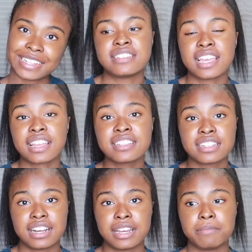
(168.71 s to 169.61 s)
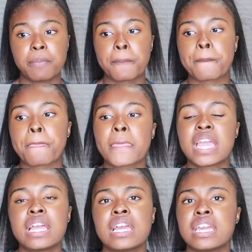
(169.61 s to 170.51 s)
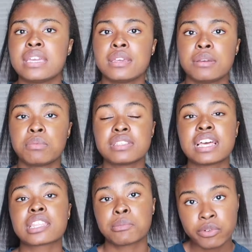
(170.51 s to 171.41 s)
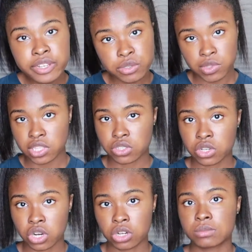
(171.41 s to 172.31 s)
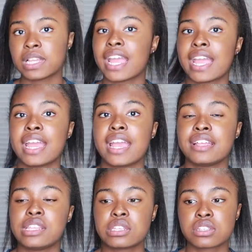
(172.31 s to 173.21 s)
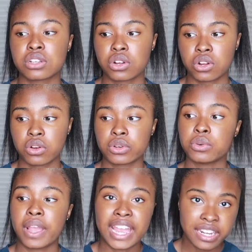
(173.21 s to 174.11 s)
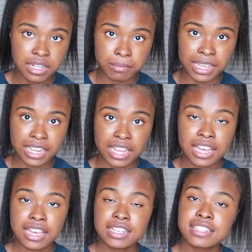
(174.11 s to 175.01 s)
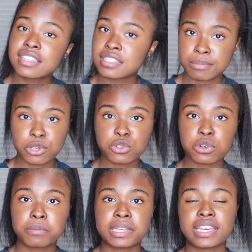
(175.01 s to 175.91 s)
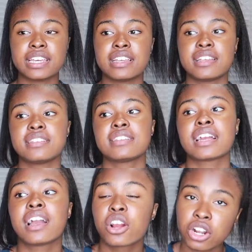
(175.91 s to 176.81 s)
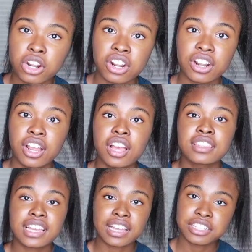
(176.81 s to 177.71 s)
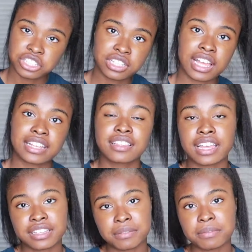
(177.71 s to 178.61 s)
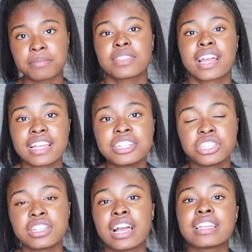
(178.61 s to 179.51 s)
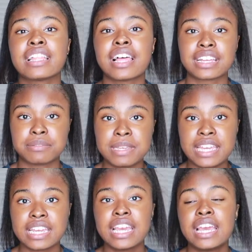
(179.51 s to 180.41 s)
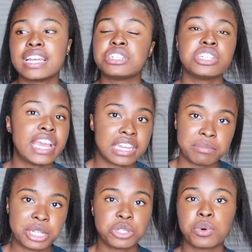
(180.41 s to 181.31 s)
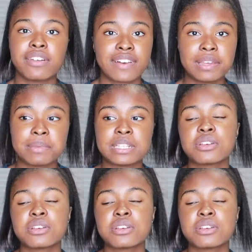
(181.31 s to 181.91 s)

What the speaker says: The second time, he was at the movies with this girl, and this is a girl who hated me since middle school because the guy that she liked had liked me, and she hated me. She wanted to fight me.